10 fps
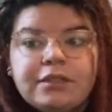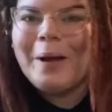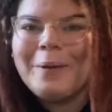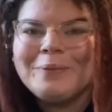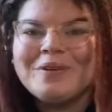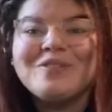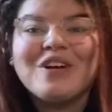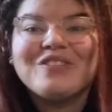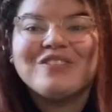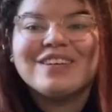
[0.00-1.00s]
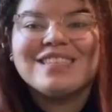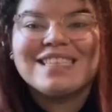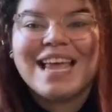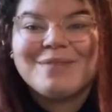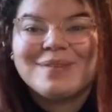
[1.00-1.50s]
One of our friends
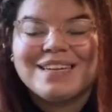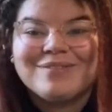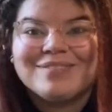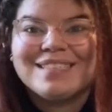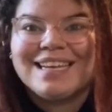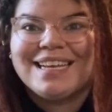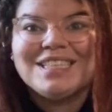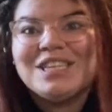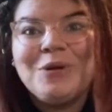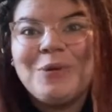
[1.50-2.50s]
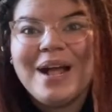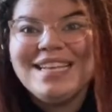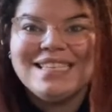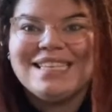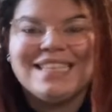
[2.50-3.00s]
came in and was like, it's an
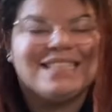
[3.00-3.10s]
oasis.